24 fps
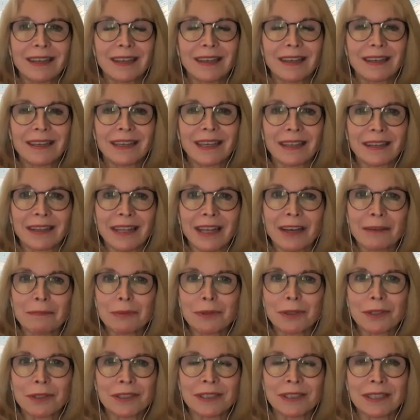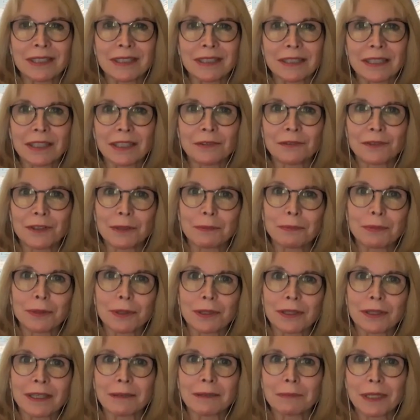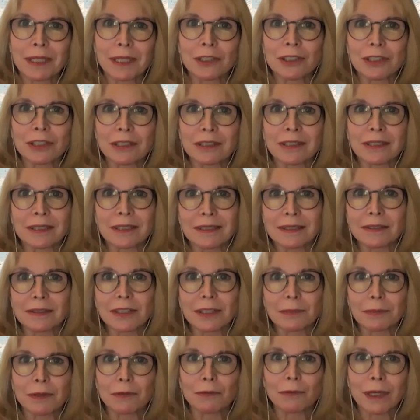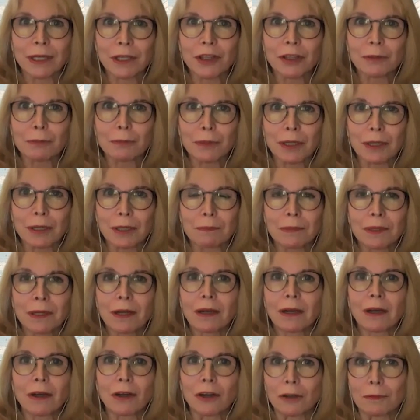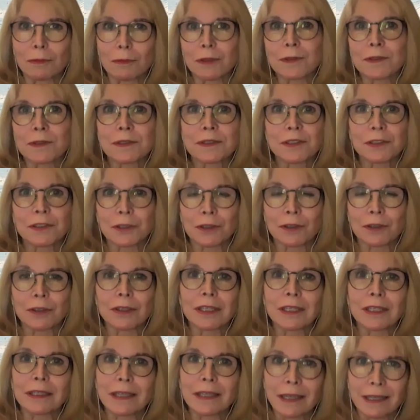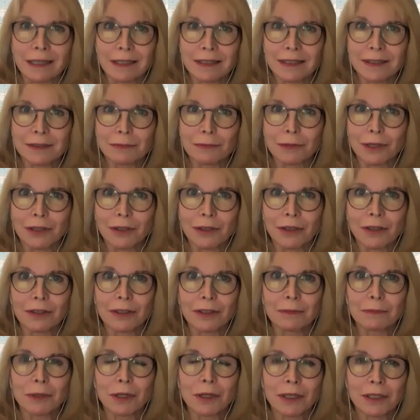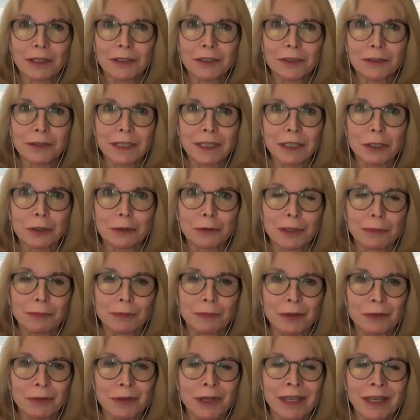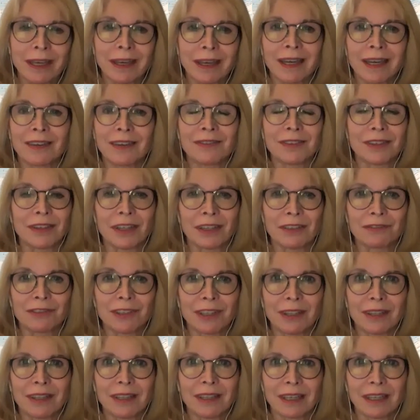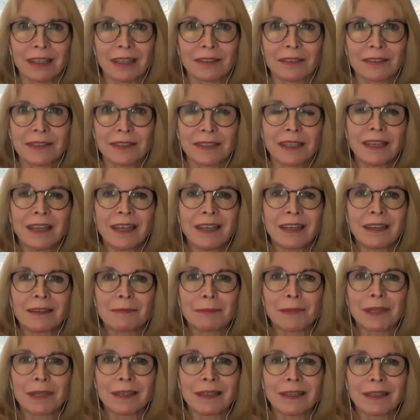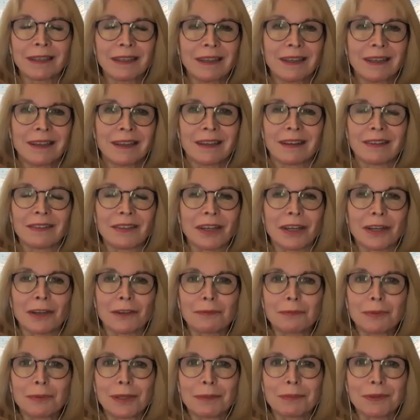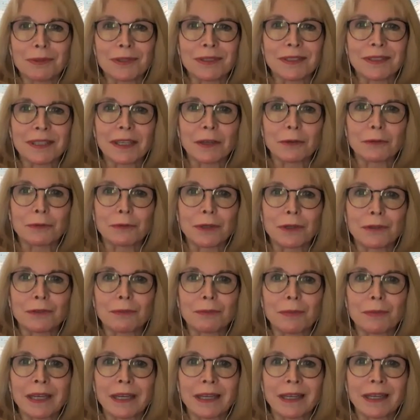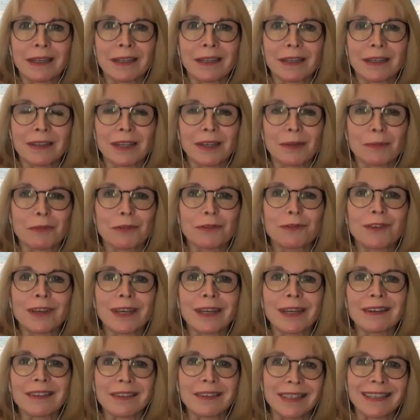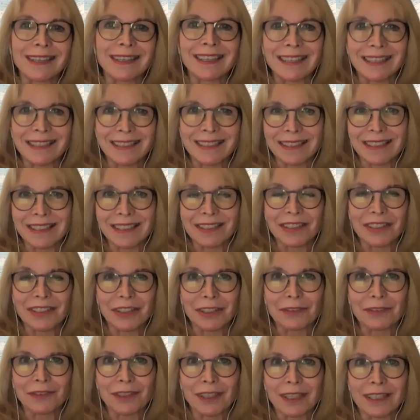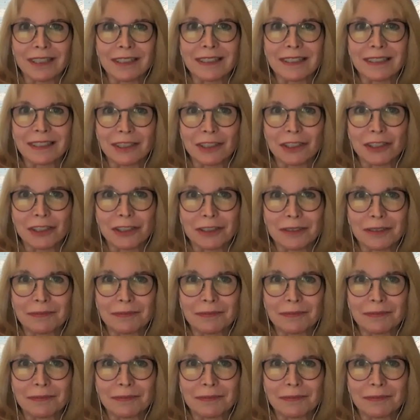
can that person safely put that patient to sleep and wake them up? Almost certainly, yes, with all the monitoring equipment we have and everything else. A lot of people say we've made it fatally easy to give anesthesia.